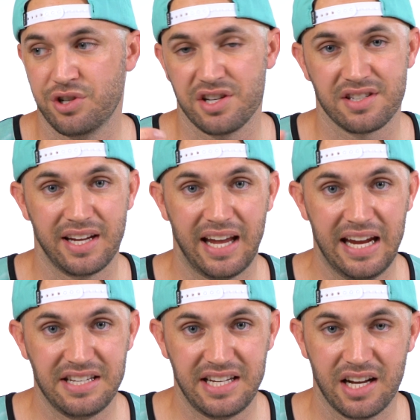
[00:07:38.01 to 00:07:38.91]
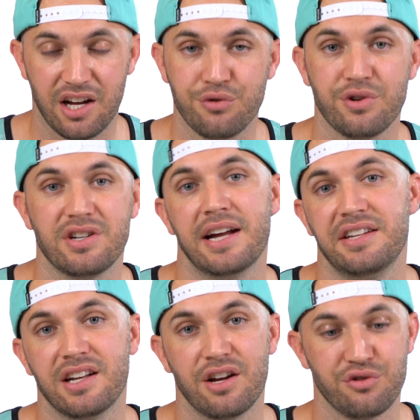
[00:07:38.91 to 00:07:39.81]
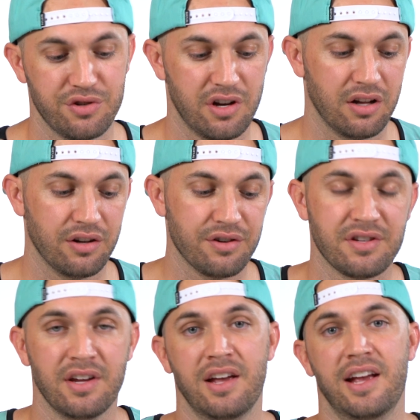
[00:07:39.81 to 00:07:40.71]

which is like $1,800, $1,900,